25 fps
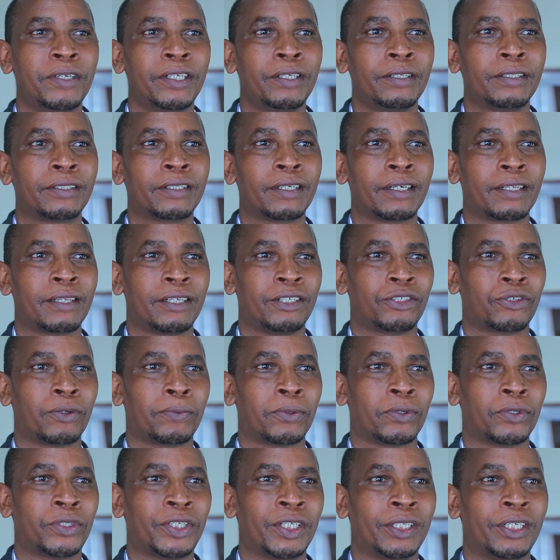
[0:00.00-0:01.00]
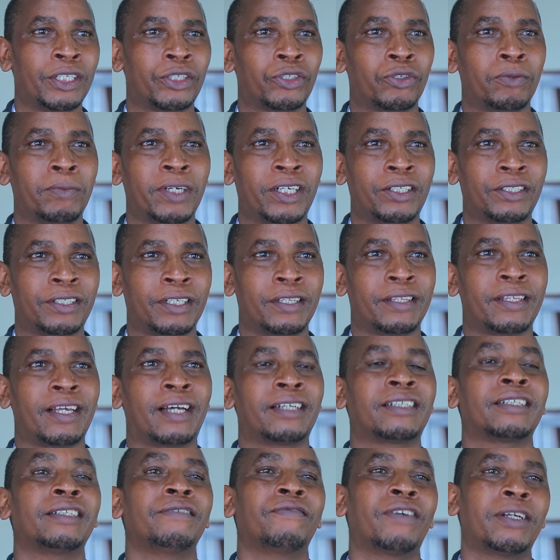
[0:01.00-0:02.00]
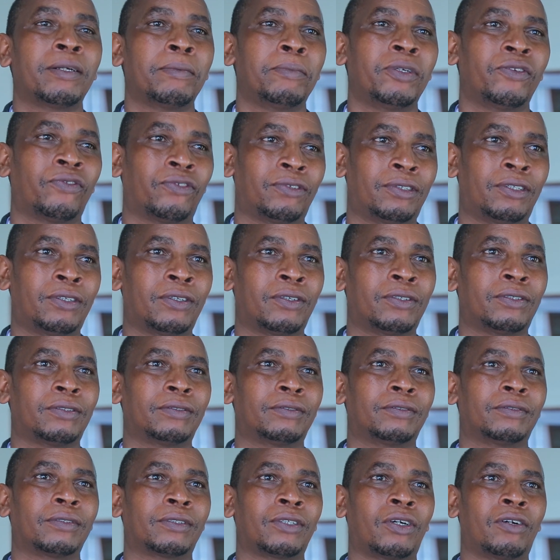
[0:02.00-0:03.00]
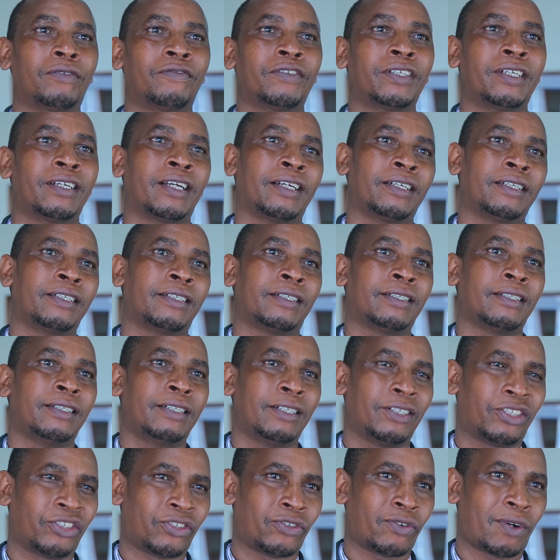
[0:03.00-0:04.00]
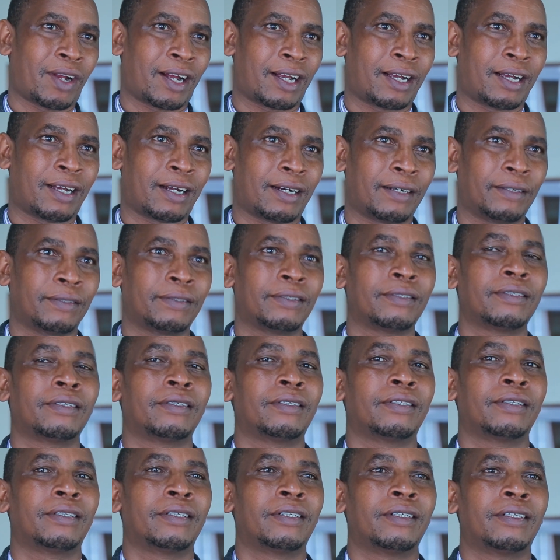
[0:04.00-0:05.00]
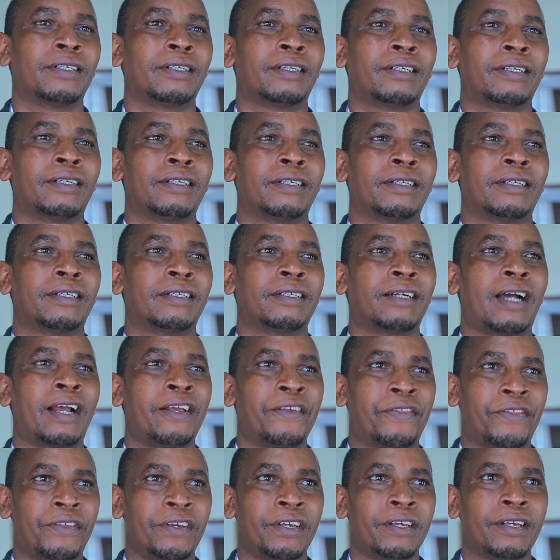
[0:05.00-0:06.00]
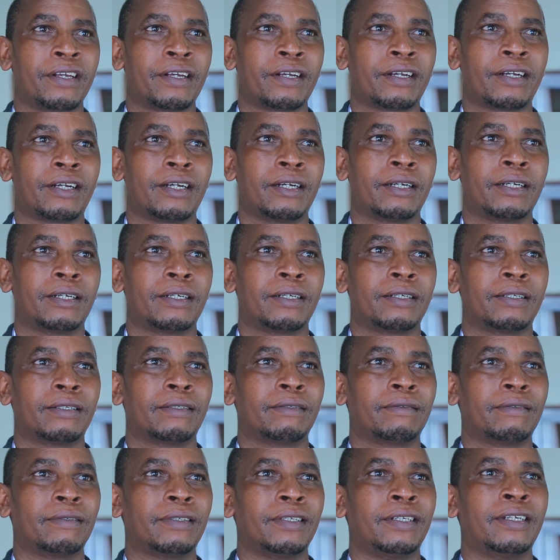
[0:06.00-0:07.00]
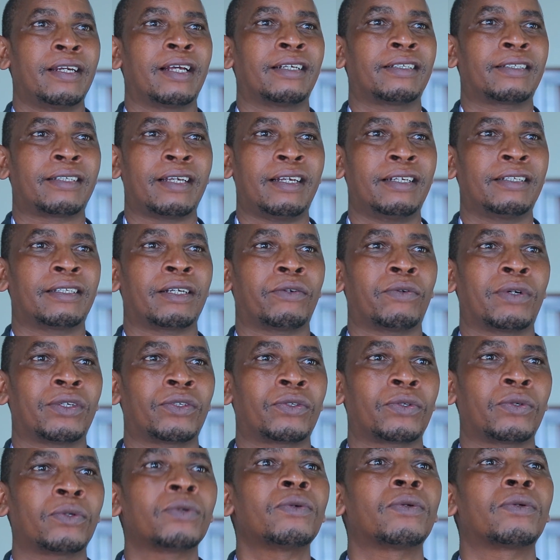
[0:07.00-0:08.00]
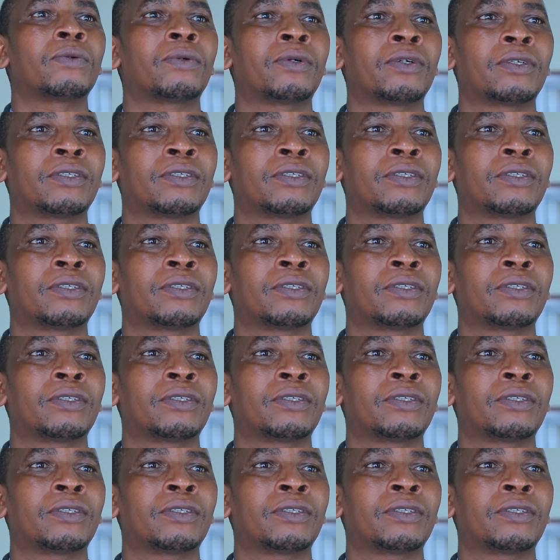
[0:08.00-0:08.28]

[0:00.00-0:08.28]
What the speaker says: me take this opportunity to mention that even before COVID-19 struck, I think in a sense our school